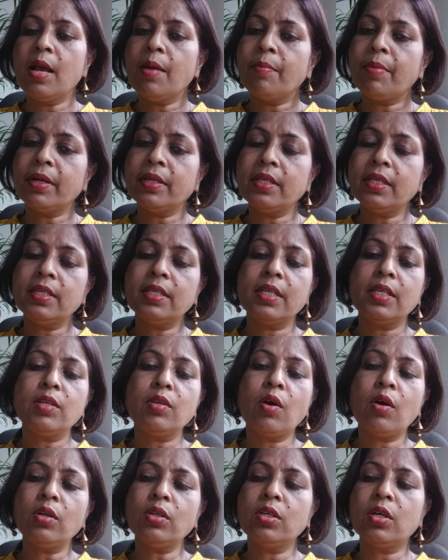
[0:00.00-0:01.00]
but he did
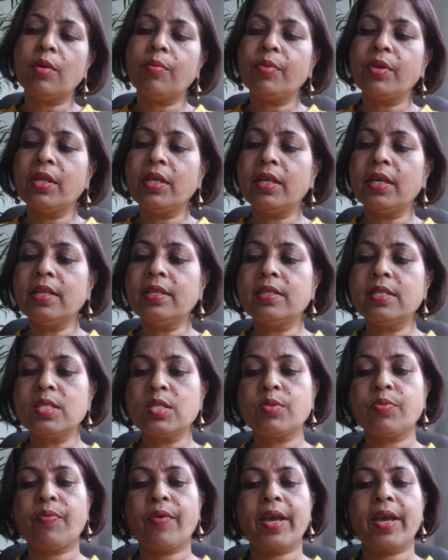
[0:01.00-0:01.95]
not communicate these